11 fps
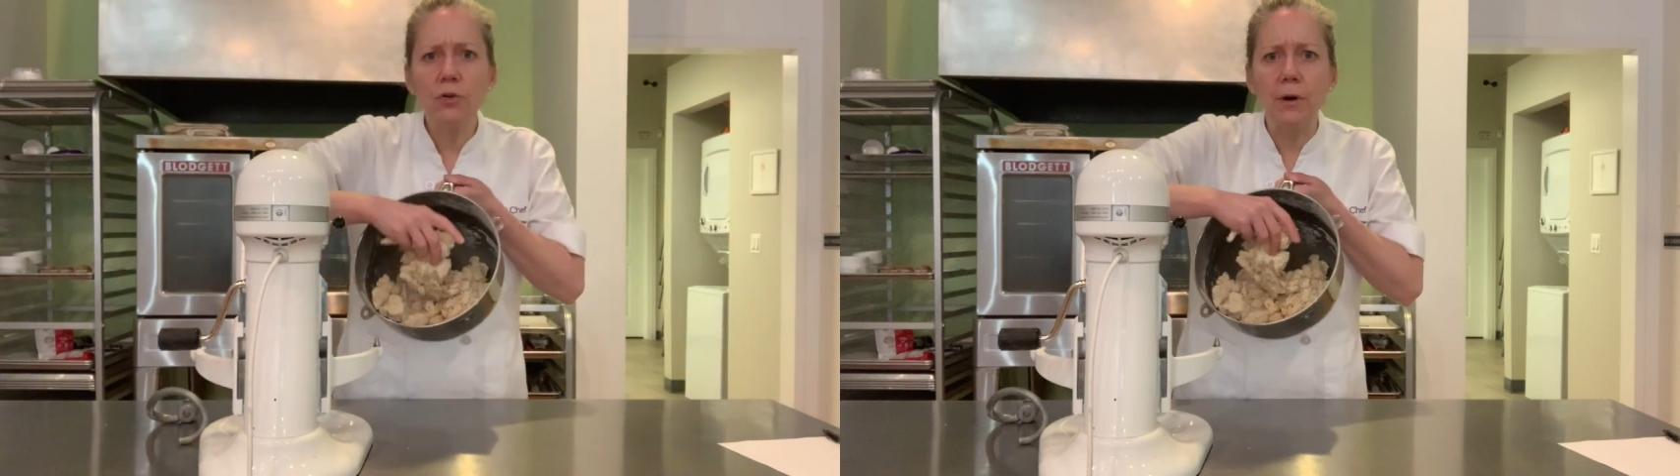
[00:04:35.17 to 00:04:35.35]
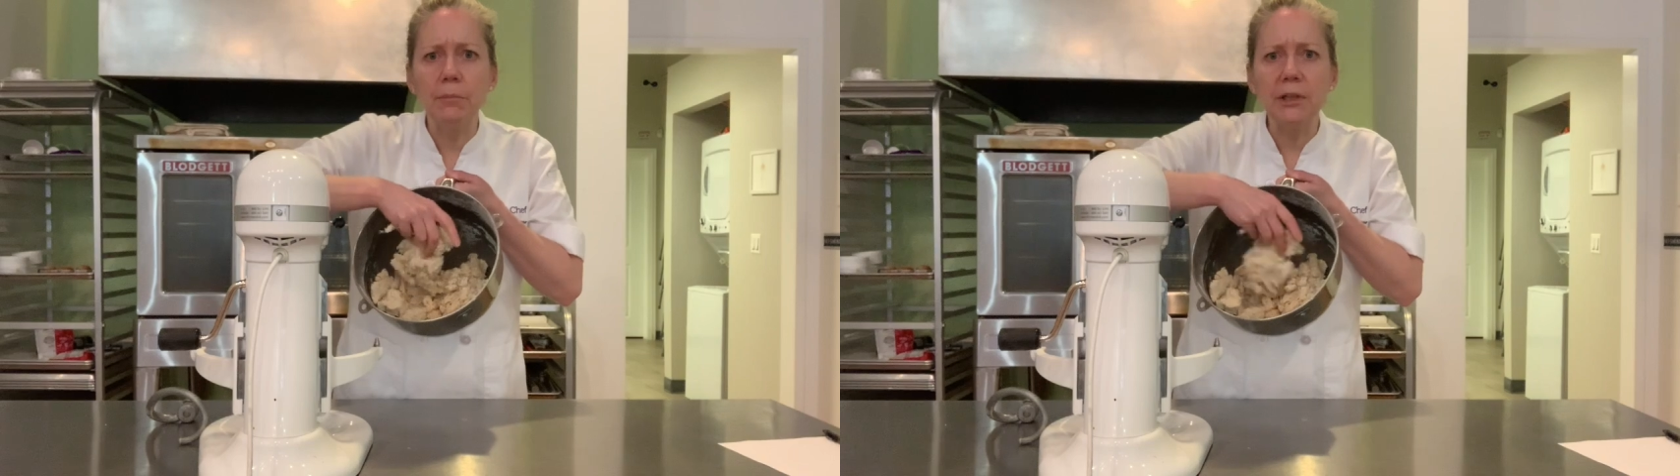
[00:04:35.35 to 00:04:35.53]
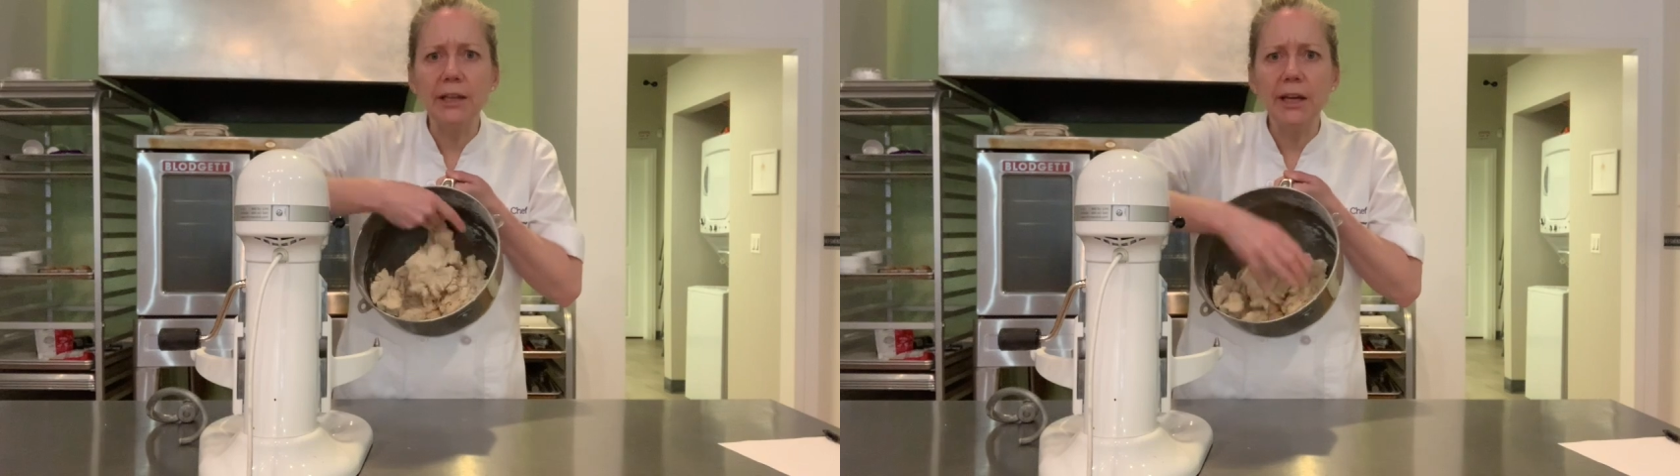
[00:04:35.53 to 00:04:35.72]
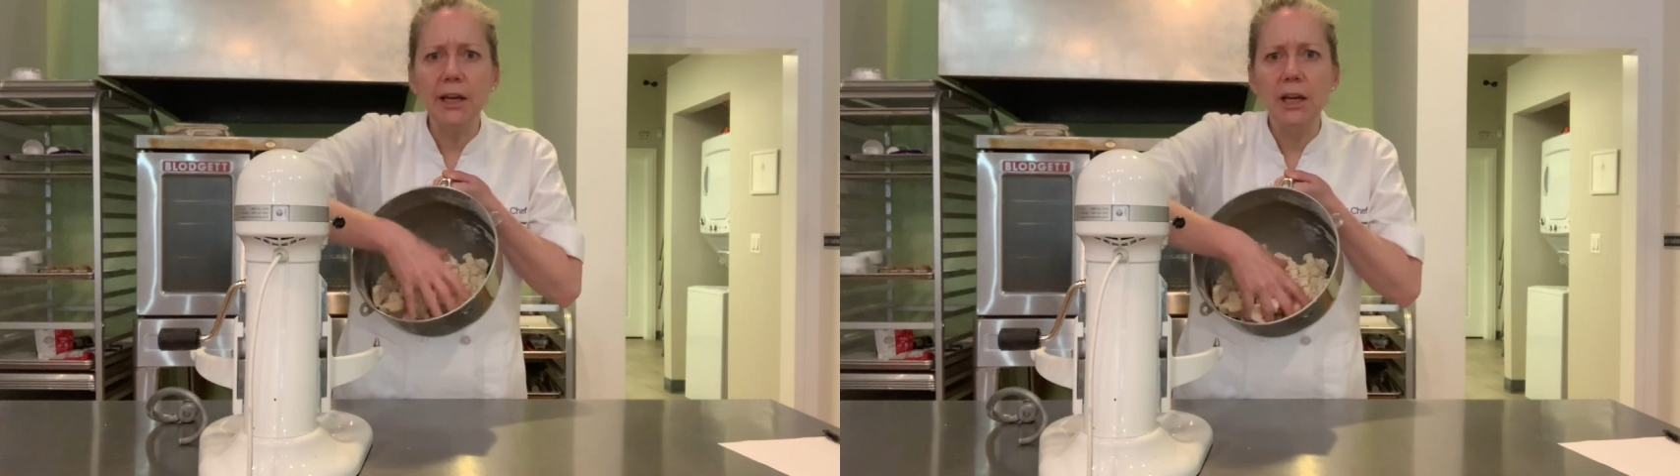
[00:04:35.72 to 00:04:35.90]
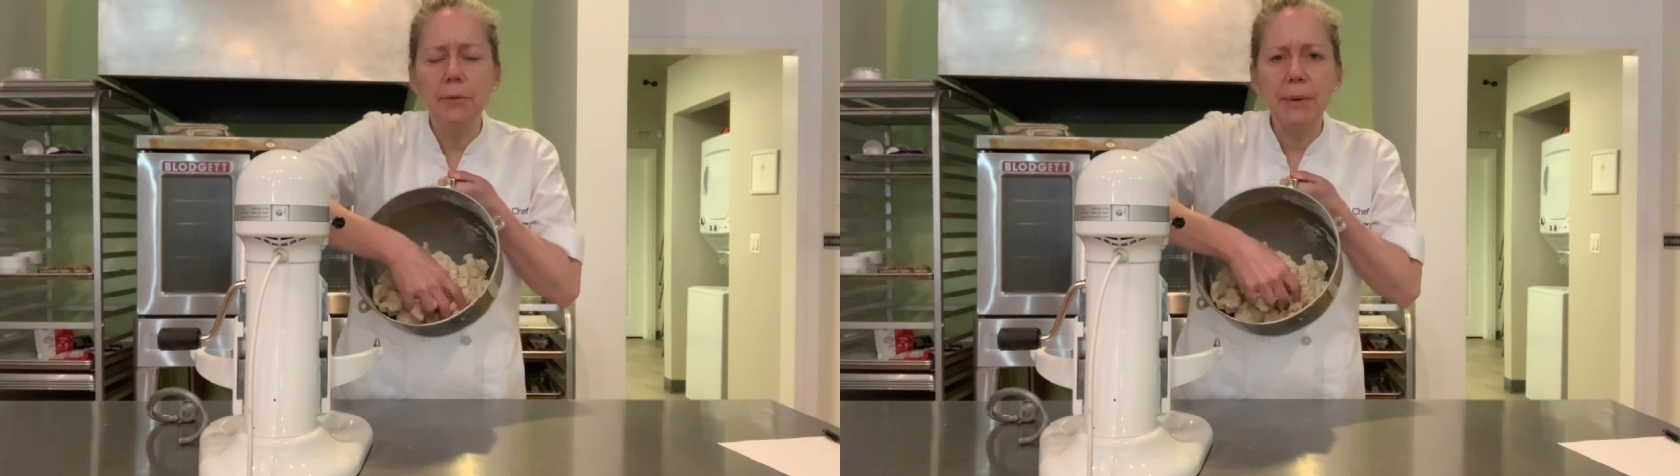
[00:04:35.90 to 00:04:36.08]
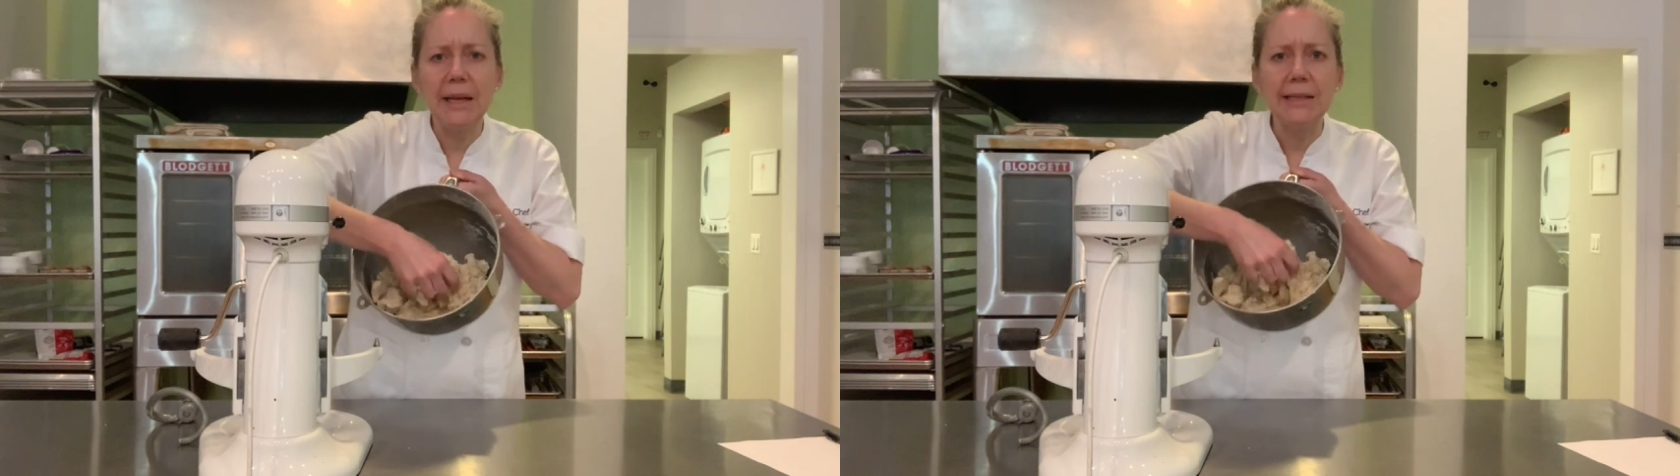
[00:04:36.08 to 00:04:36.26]
crumbly
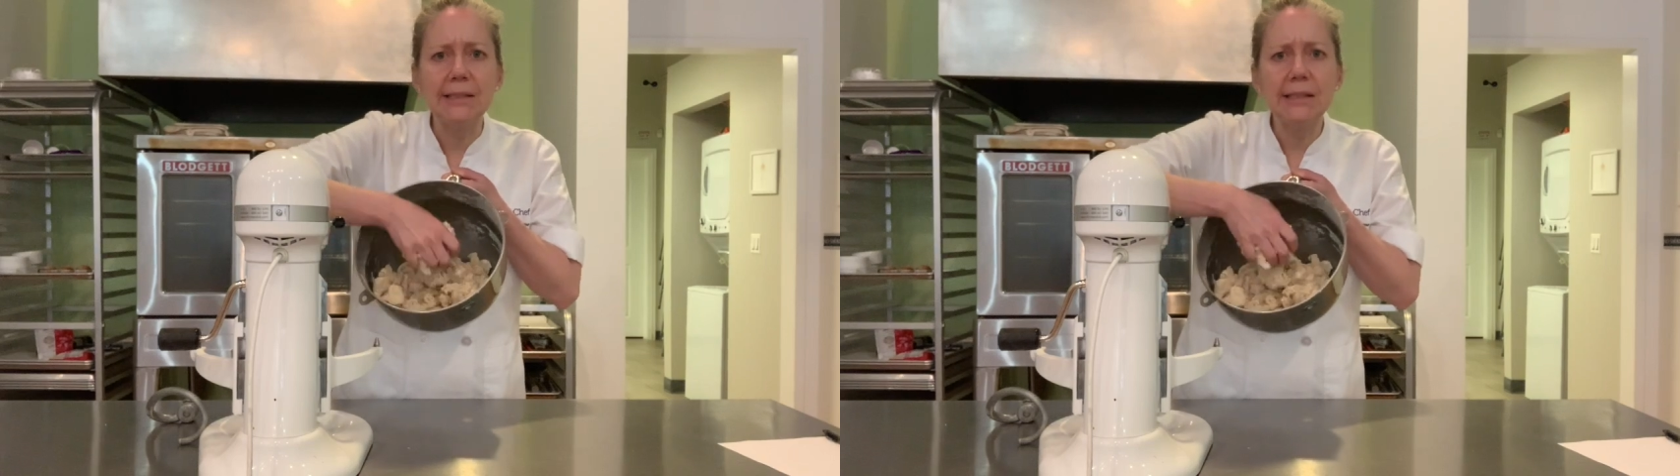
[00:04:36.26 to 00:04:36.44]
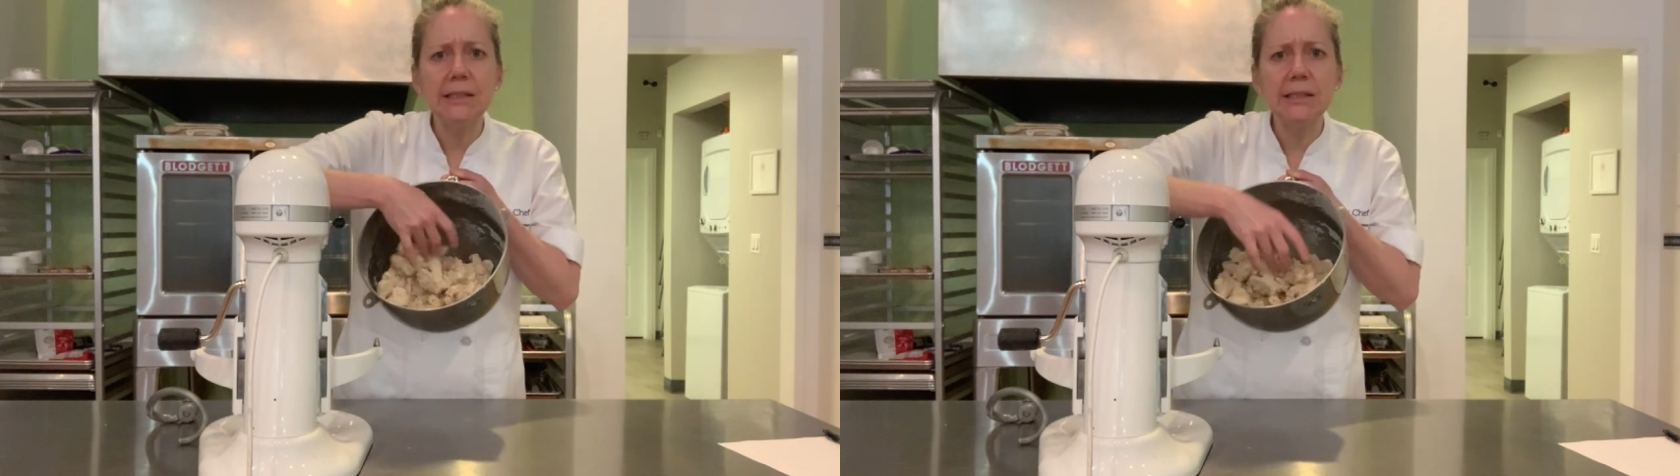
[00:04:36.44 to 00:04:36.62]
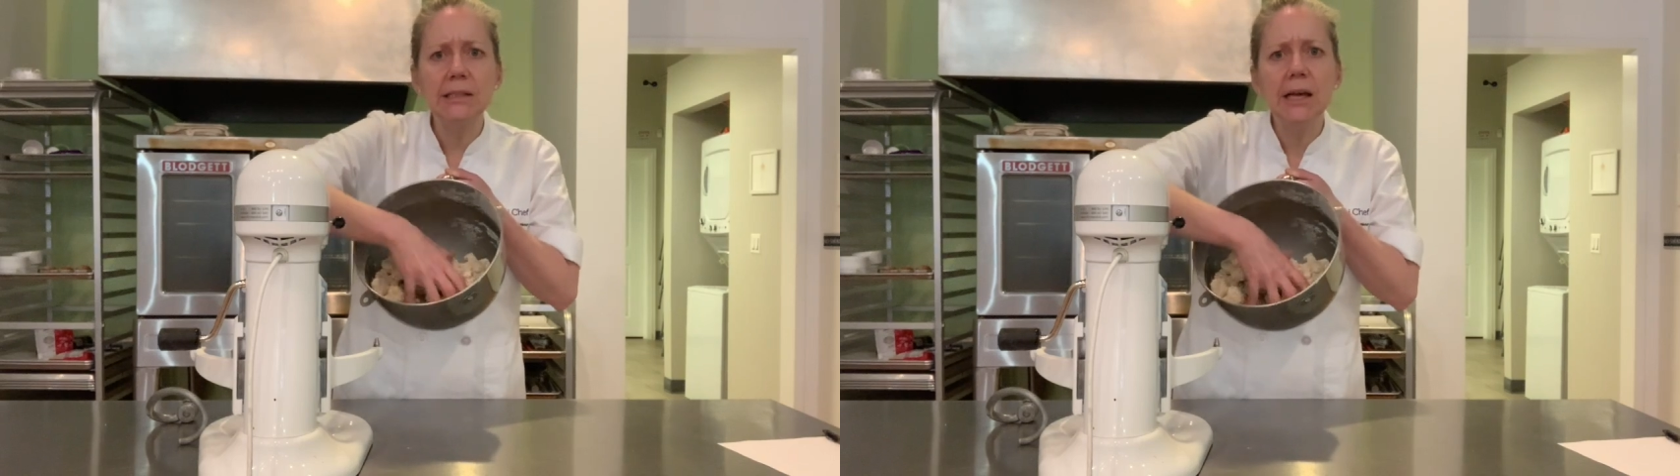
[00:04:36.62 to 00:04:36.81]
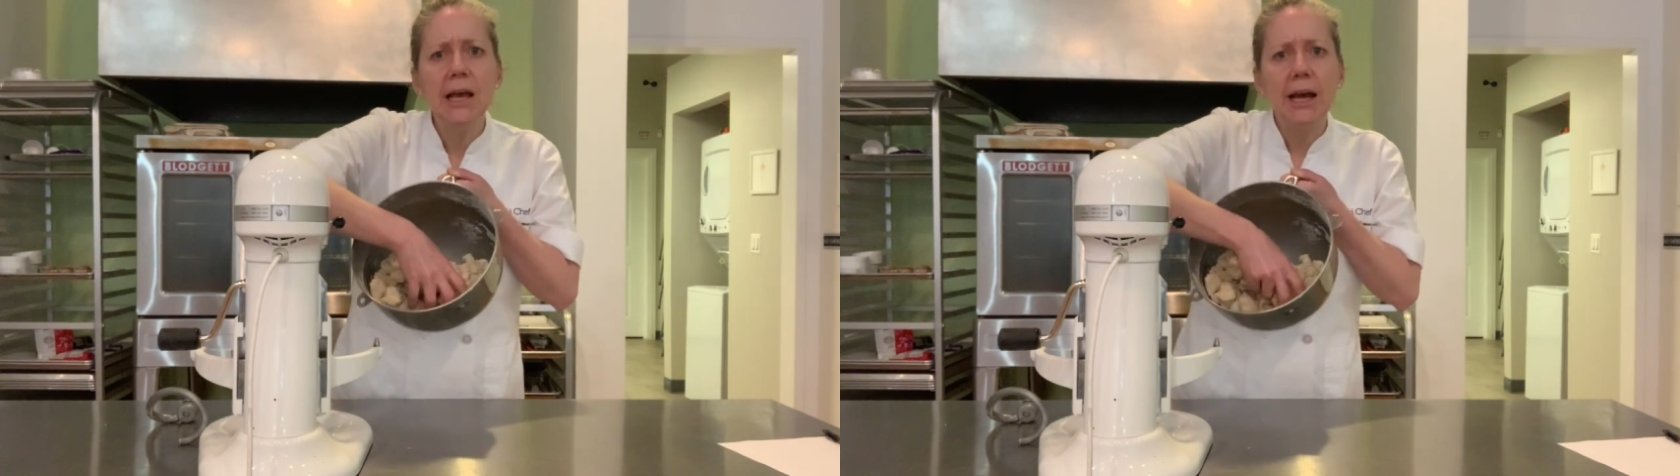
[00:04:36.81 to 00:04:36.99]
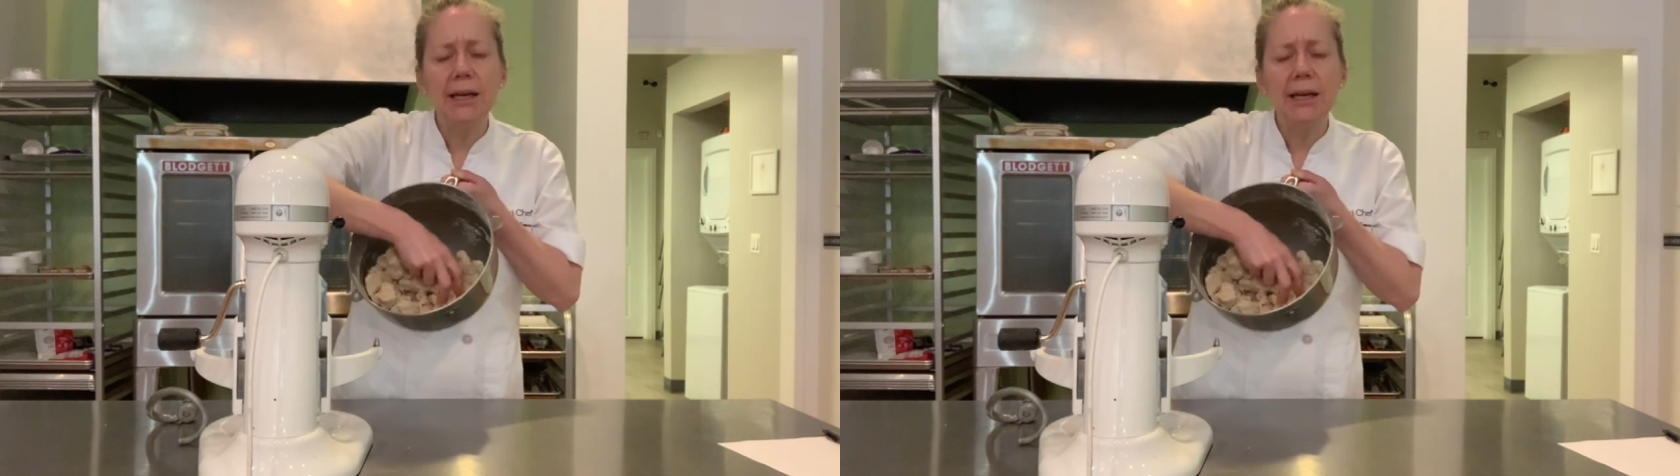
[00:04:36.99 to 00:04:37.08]
in pieces,